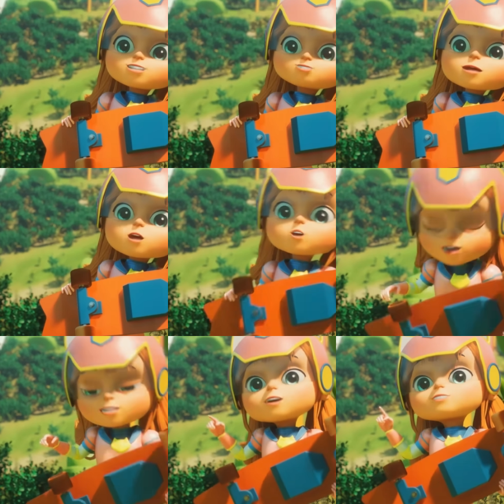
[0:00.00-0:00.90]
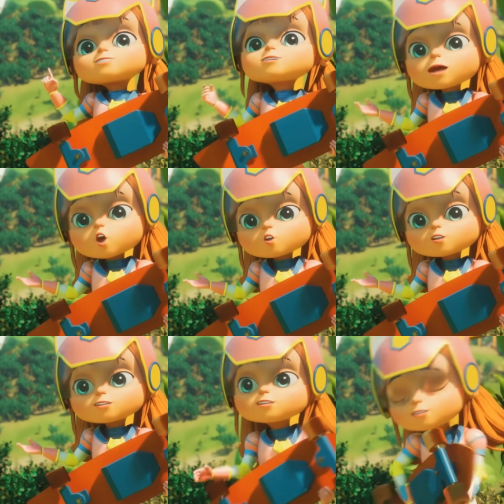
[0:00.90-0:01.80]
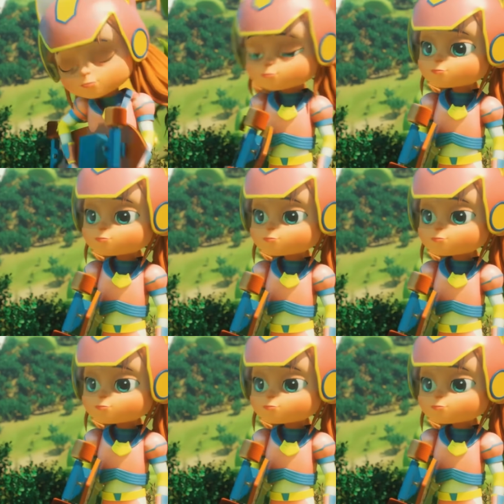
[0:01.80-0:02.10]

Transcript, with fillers: appreciate what I have now.